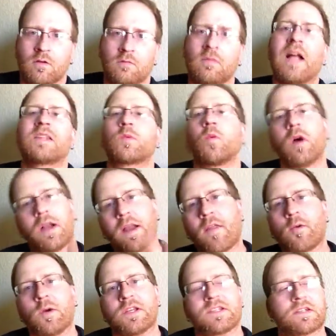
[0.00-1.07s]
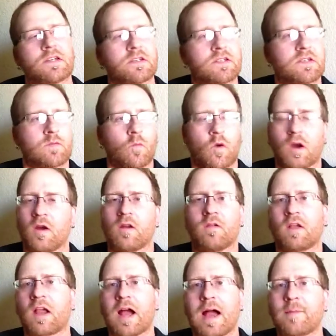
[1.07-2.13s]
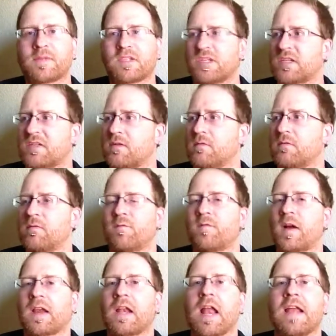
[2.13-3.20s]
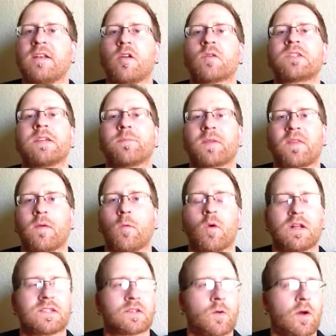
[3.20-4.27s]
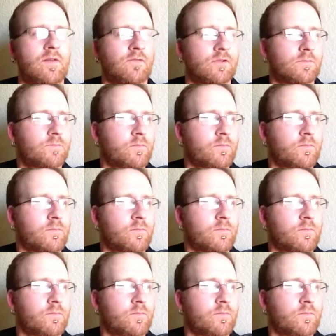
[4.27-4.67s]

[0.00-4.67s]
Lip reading: That's another instance where the cops just fucking had no sympathy whatsoever.